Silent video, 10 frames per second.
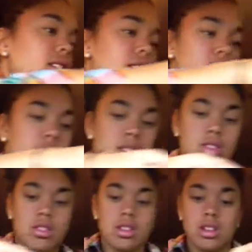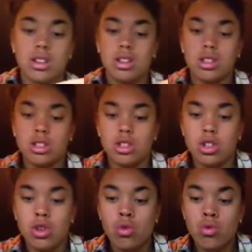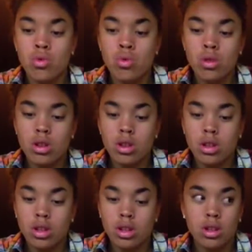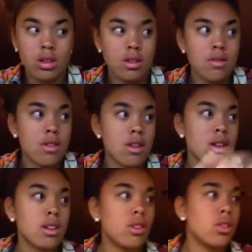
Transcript: here's 2 of our little